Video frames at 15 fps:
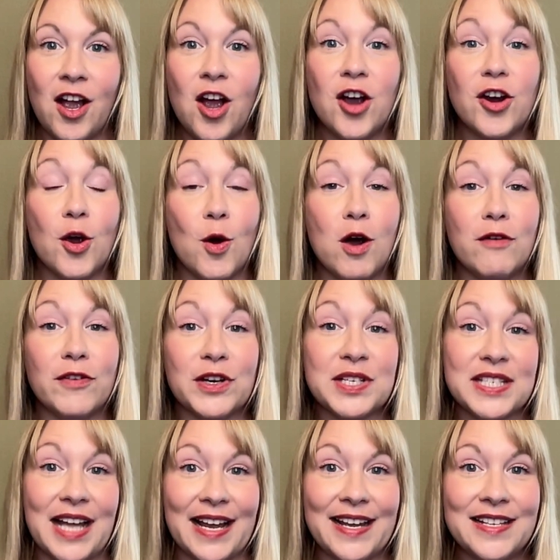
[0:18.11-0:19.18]
go over
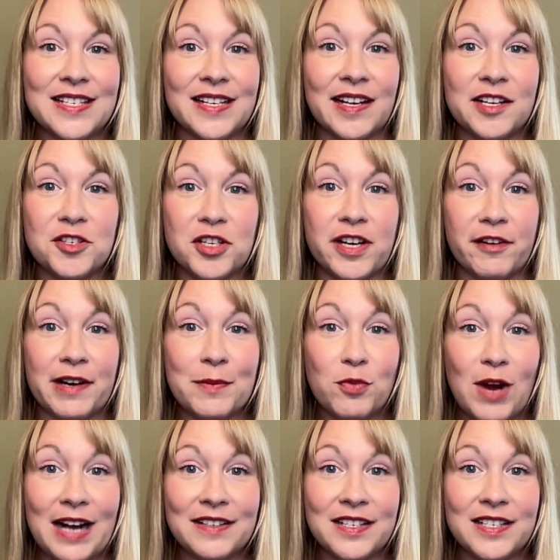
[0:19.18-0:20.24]
science and engineering
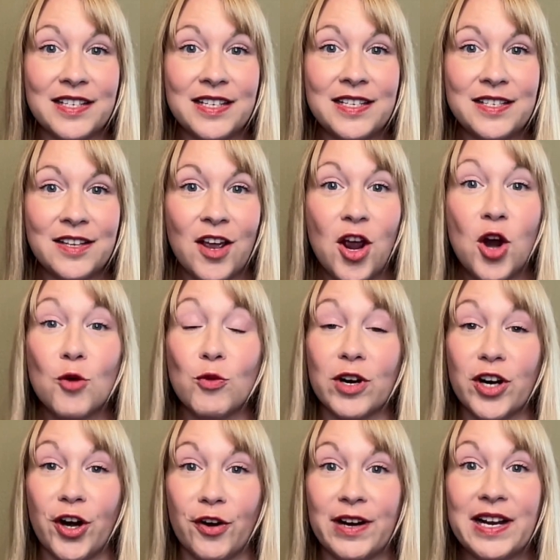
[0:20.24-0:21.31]
practices,
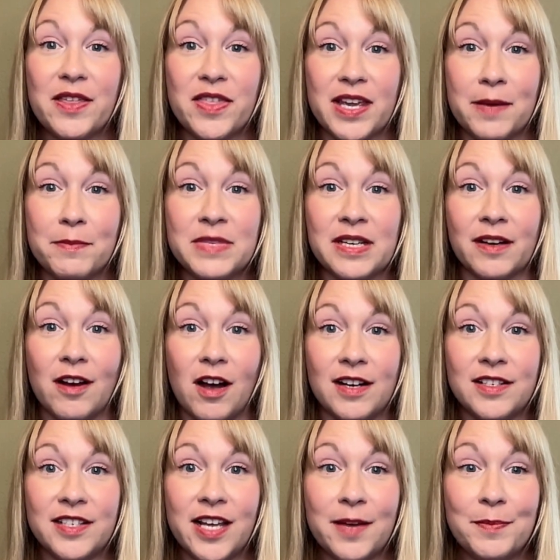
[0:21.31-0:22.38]
recurring themes and
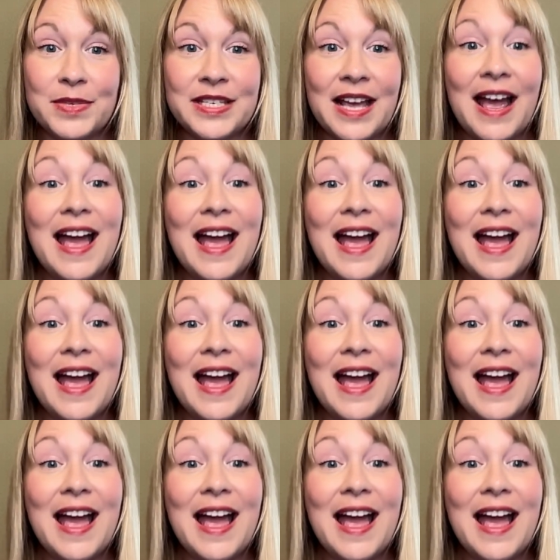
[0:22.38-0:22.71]
concepts,